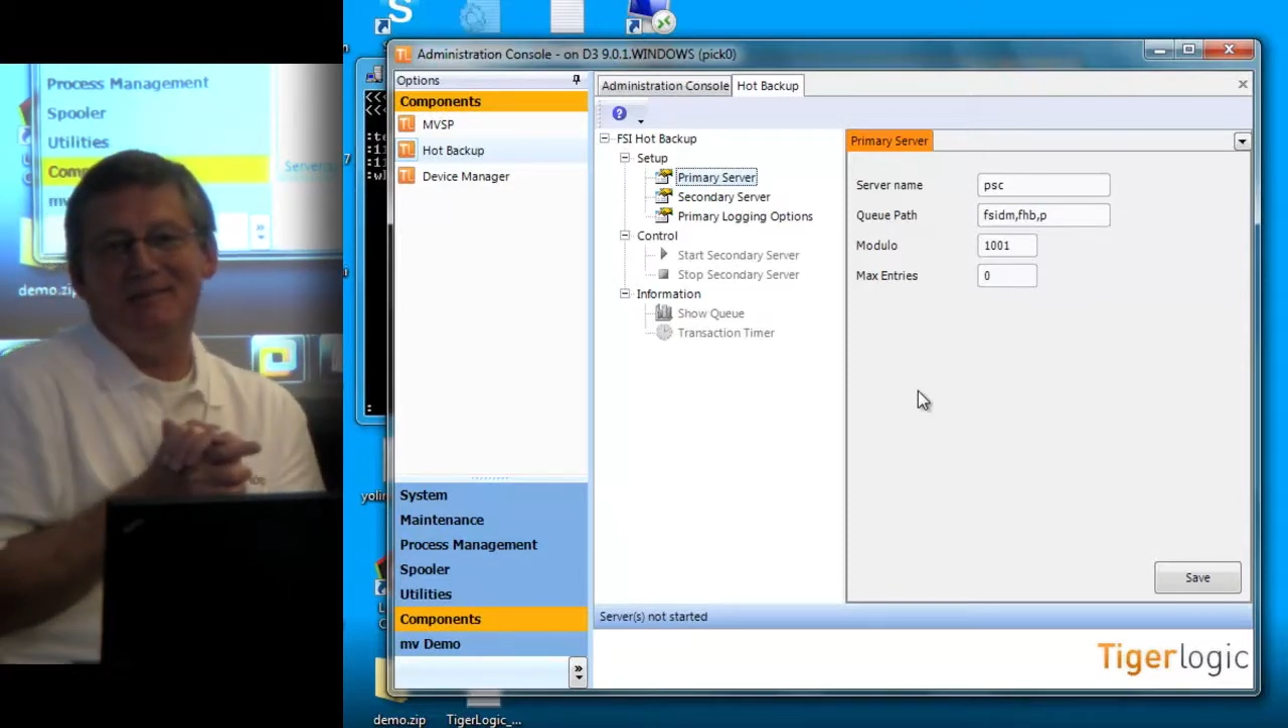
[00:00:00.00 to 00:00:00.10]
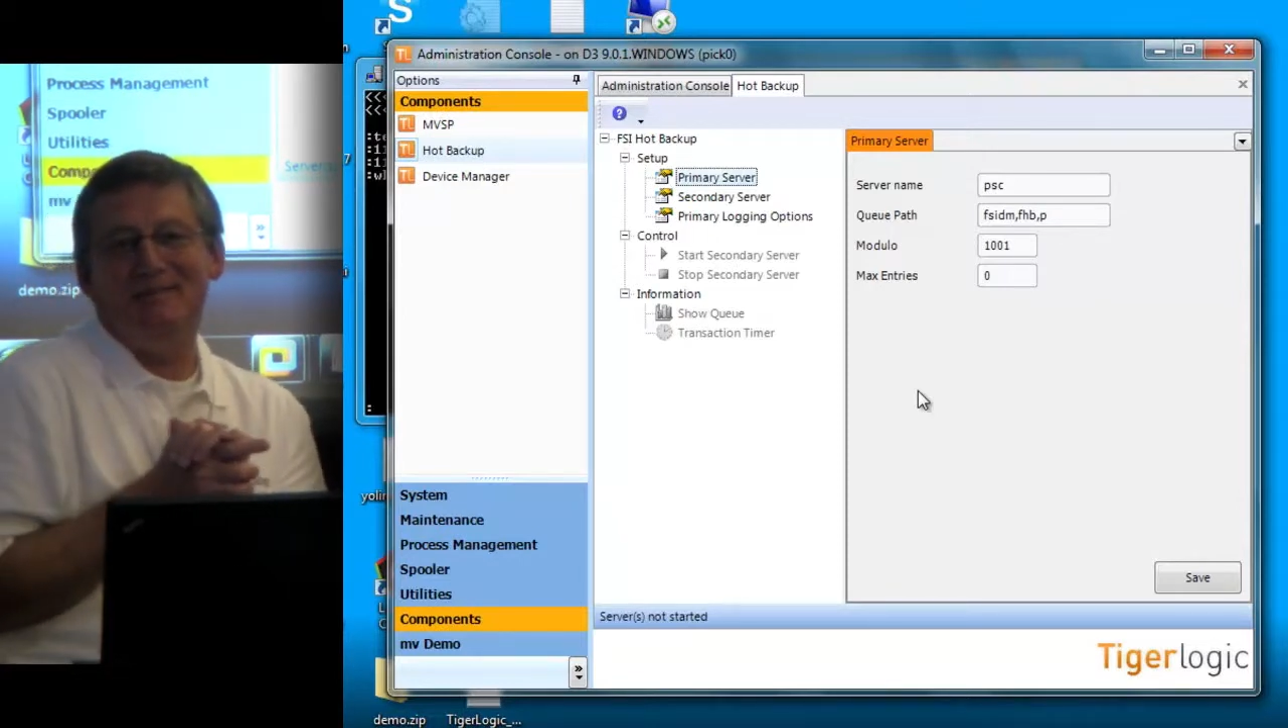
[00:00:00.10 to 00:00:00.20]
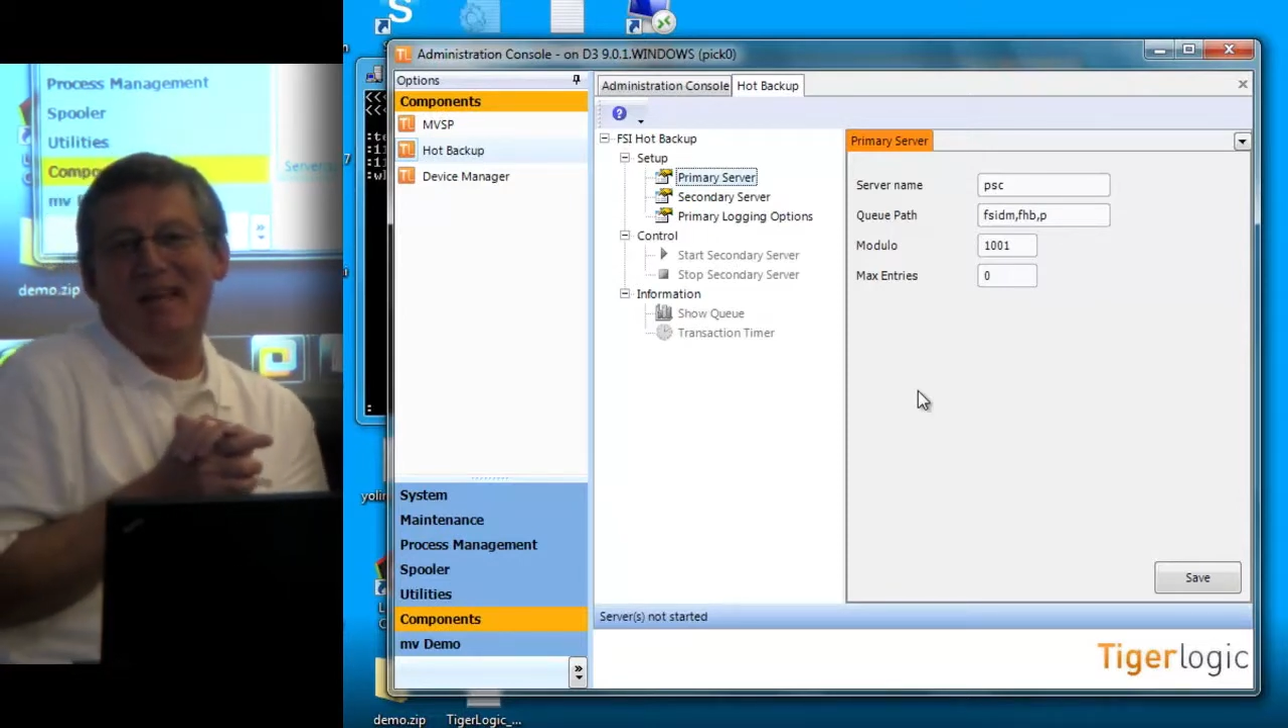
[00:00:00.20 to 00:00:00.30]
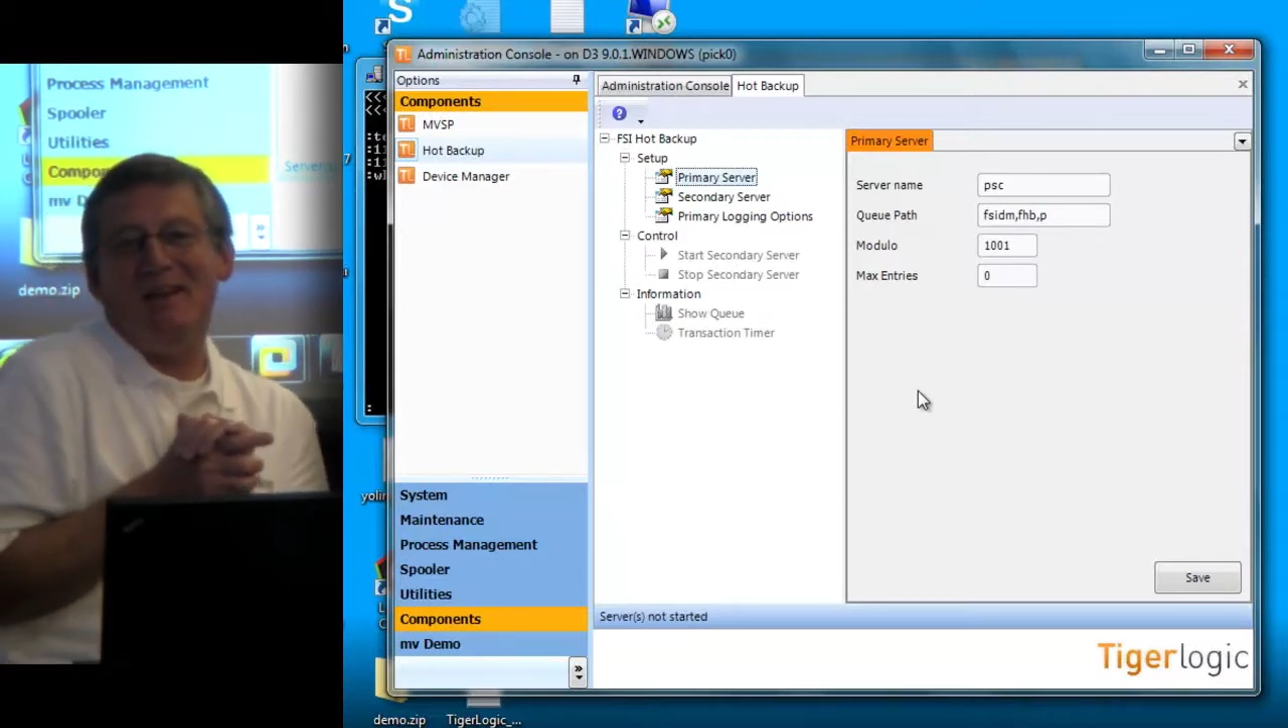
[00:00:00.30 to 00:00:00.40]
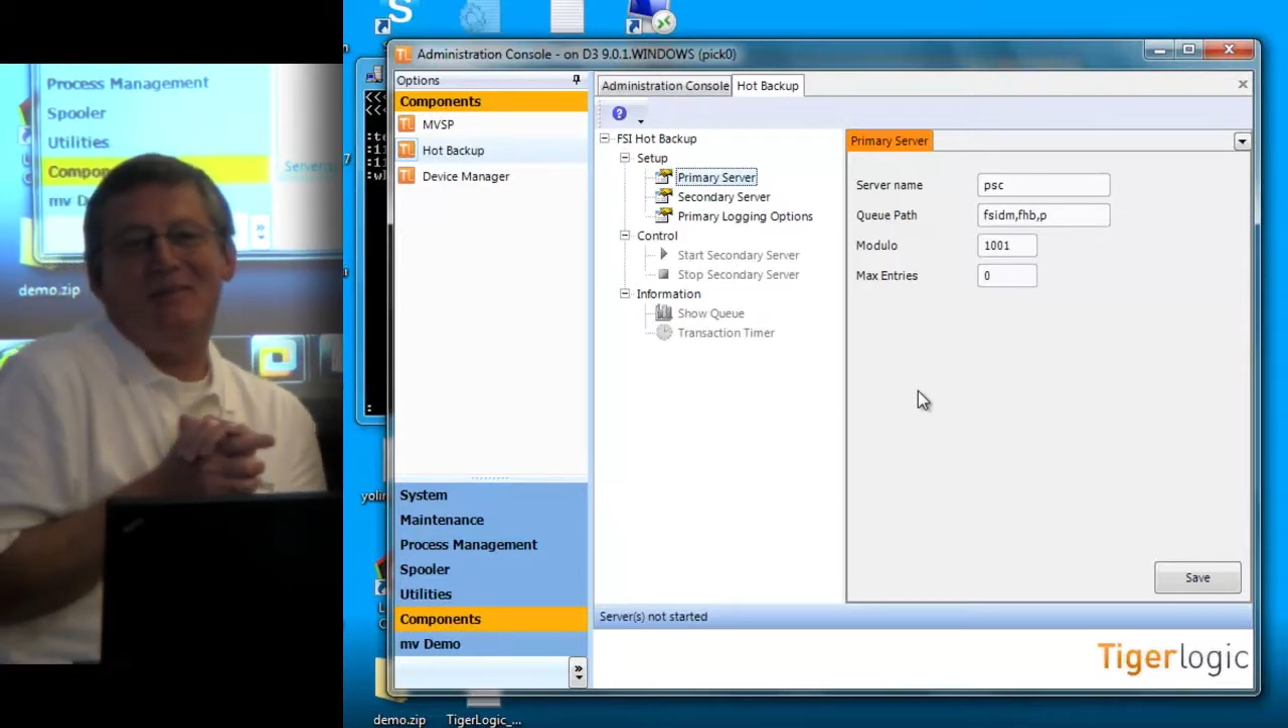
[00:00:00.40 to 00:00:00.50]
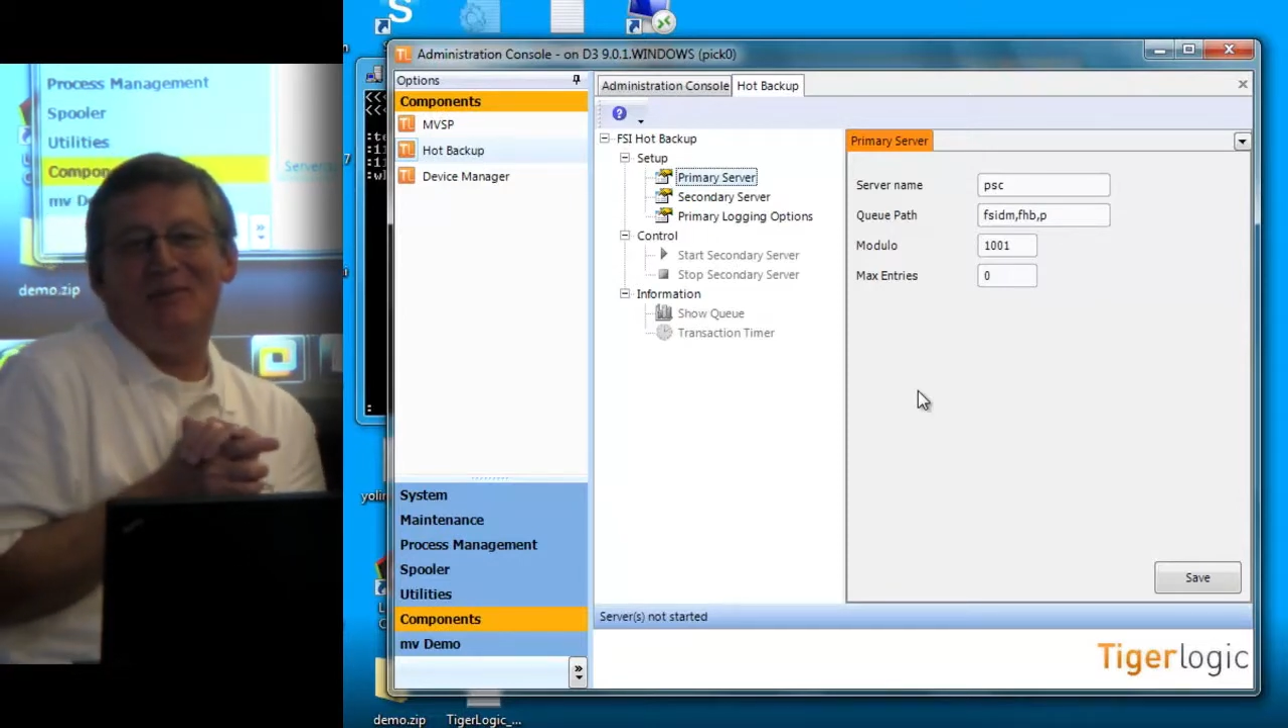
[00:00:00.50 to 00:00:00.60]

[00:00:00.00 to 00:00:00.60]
stands